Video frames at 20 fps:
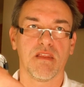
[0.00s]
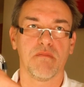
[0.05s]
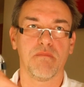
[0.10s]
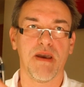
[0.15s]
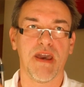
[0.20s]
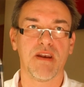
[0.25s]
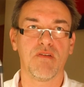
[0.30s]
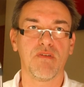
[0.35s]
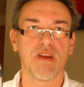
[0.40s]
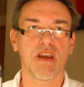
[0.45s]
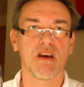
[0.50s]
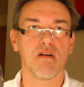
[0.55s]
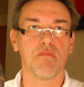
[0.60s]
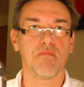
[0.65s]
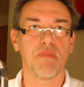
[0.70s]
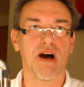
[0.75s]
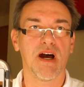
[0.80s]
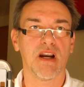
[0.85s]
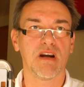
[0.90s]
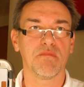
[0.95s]
battery
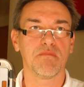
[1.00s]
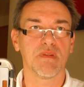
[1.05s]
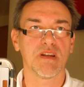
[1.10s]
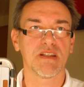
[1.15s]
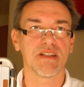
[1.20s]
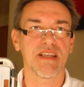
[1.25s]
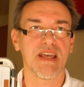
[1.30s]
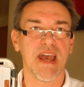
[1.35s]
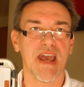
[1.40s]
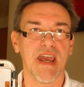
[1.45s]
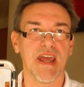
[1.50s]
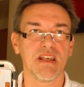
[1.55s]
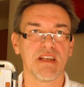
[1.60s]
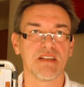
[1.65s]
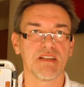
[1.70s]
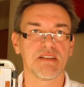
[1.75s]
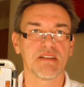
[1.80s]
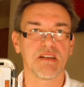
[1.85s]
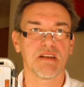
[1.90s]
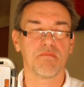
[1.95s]
compartment
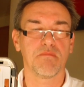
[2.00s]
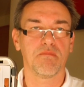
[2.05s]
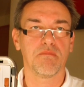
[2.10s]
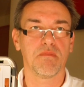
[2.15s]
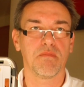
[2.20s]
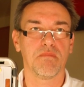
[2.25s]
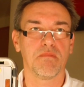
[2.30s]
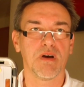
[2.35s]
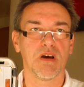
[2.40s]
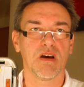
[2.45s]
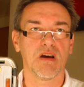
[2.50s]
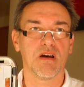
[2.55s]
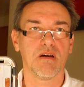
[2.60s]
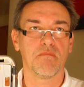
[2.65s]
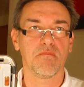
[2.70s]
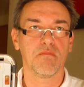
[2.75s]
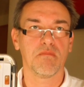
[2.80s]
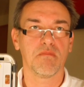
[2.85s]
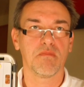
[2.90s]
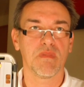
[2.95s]
and
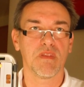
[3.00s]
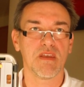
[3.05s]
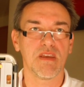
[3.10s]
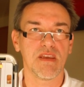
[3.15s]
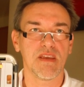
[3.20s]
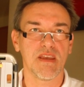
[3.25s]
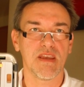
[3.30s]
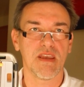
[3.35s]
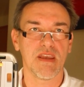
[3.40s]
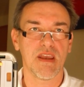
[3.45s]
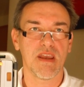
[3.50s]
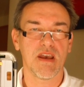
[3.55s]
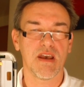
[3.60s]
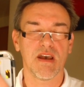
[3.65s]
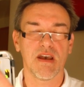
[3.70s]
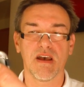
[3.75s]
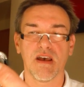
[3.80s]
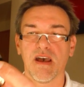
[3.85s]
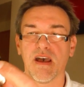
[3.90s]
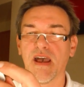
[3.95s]
the
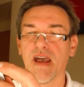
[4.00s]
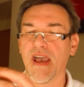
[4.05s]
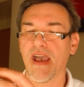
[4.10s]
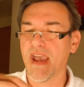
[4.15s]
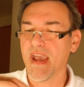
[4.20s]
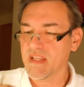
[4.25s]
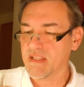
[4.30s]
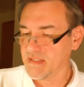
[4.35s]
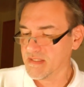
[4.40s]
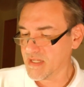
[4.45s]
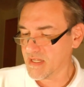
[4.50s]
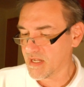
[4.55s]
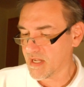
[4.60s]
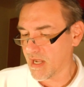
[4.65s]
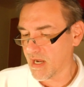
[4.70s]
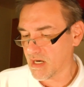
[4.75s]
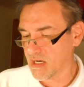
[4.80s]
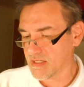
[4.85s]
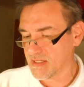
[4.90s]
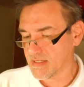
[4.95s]
SD
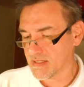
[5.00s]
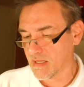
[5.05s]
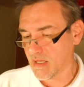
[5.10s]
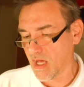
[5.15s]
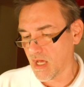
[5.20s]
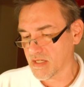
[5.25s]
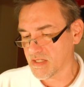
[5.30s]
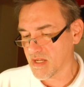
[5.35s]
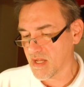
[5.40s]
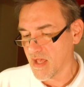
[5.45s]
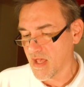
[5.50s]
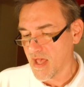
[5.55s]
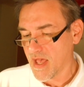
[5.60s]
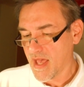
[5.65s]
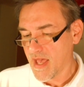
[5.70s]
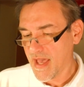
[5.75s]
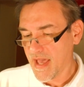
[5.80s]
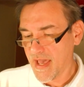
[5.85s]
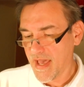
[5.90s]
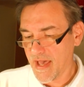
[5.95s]
card slot,
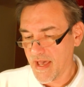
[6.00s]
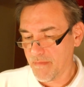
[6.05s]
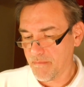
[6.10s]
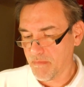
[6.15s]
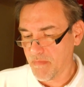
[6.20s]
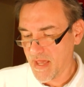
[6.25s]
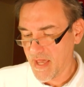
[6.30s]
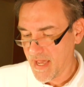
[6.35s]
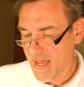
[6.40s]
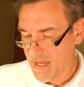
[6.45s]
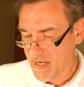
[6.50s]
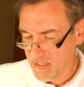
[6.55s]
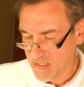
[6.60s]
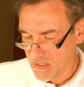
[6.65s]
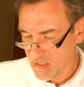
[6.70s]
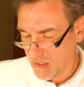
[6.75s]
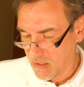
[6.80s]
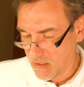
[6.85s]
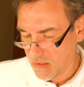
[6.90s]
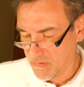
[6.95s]
and
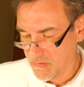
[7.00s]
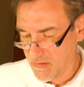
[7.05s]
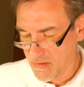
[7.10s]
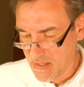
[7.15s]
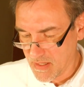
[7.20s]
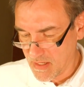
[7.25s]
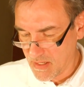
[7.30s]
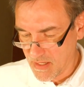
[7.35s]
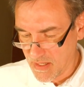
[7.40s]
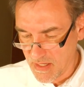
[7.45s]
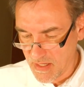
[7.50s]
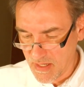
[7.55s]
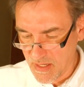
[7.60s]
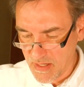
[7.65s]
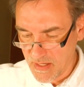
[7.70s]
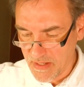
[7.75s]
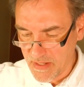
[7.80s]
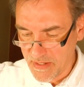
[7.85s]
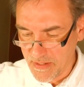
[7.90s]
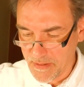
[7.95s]
on
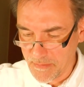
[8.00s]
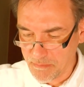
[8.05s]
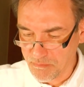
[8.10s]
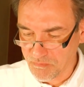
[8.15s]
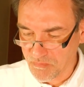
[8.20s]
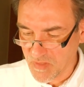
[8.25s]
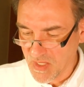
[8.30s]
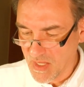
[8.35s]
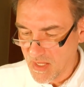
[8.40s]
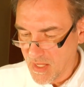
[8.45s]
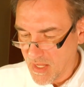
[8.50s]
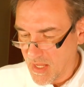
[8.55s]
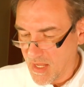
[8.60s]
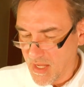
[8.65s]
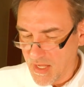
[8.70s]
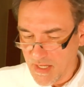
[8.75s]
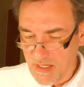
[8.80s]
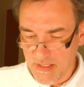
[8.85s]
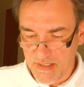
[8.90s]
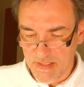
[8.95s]
the
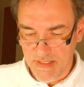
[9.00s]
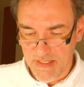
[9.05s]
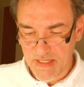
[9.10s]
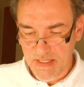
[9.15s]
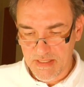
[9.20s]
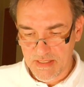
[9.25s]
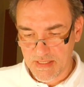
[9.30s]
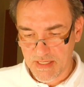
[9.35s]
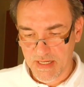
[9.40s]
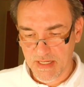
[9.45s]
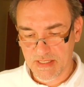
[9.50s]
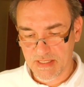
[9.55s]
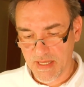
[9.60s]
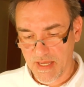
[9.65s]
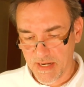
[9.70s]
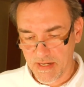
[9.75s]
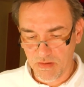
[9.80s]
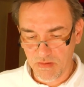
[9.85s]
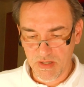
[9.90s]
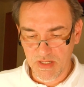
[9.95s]

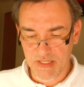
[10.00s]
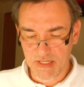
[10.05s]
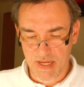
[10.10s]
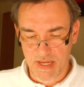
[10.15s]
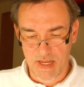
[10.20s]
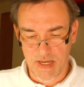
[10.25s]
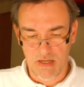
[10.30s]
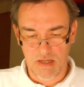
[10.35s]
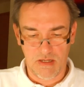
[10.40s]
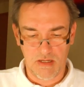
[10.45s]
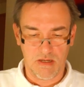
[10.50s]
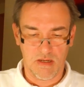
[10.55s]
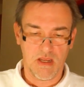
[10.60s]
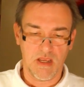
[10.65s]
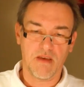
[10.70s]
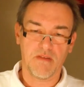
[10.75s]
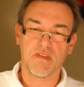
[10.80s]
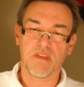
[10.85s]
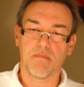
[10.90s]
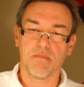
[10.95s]
D610 you
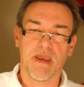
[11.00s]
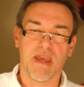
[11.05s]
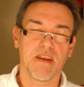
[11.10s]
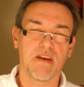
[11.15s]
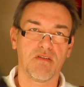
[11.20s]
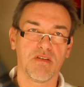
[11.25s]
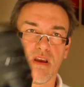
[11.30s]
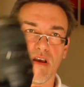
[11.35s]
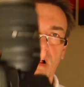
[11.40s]
have the battery